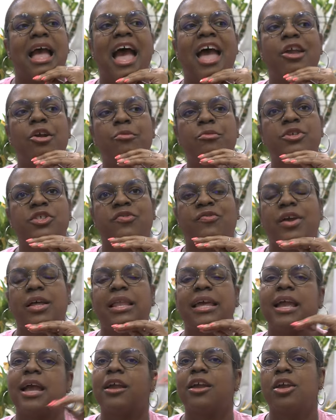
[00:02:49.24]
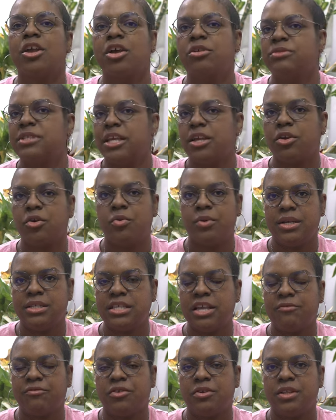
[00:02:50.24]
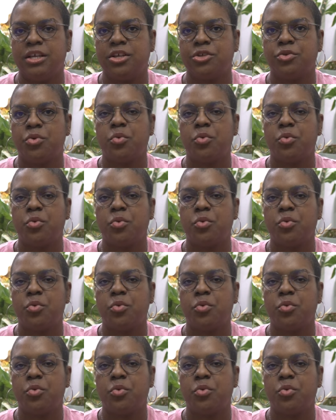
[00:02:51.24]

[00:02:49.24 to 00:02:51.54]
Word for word: I almost felt like I could go take a quiz after this,